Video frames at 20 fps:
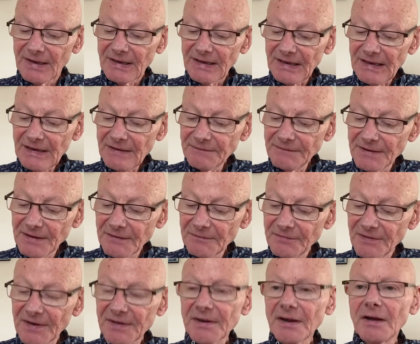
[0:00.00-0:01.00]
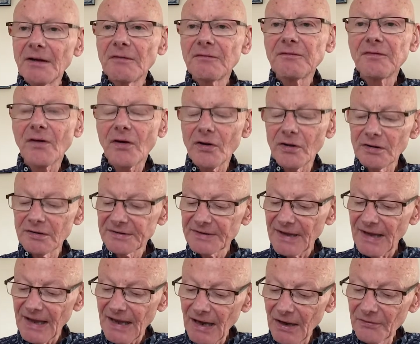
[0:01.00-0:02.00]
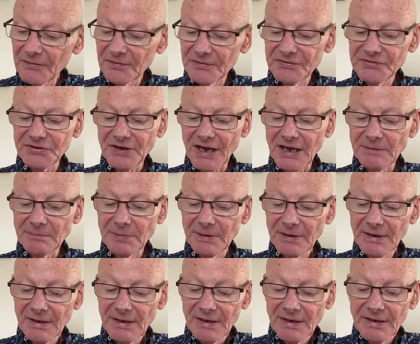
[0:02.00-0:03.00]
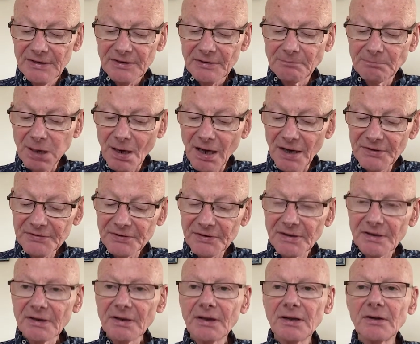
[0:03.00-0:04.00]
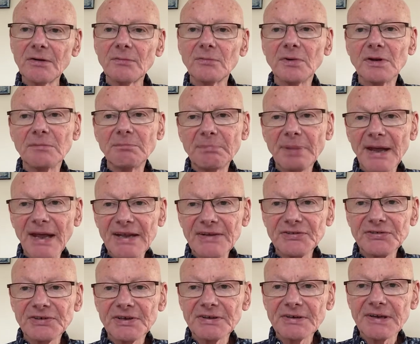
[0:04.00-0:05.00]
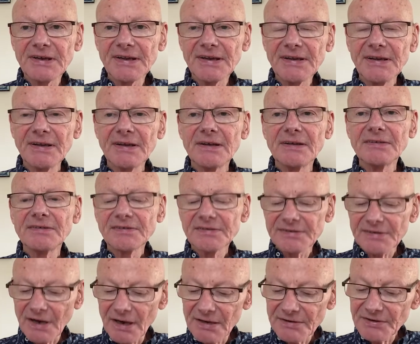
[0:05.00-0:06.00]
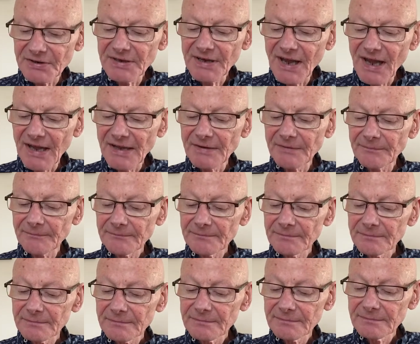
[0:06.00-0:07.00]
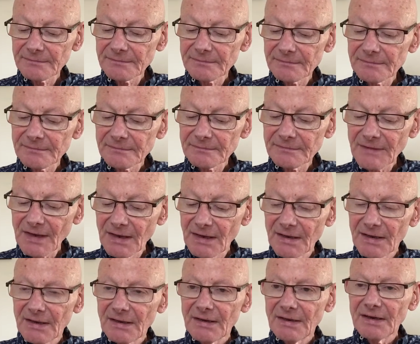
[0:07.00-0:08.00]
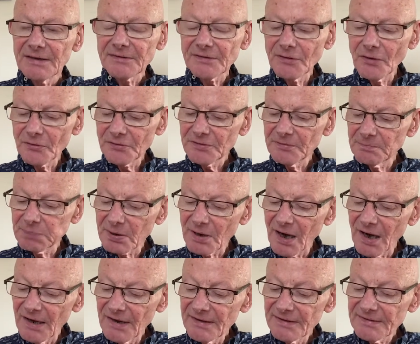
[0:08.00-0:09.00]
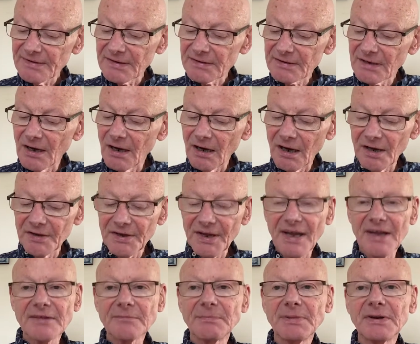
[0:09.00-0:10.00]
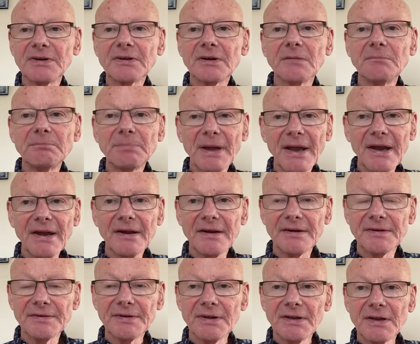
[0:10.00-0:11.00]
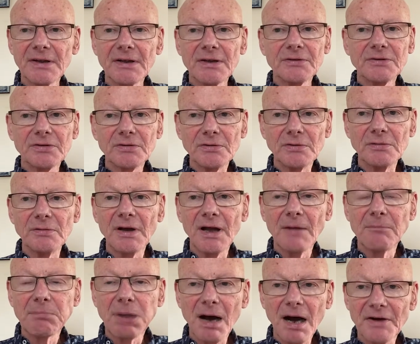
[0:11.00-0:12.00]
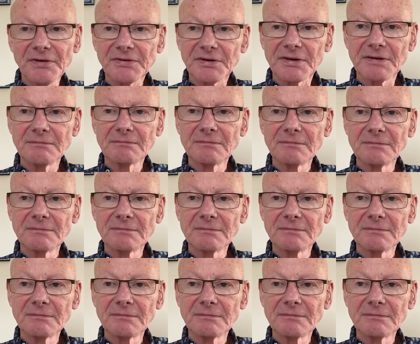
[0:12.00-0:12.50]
Even if it falls out of shape, the potter will patiently start again. It's no surprise that God has been compared to a potter,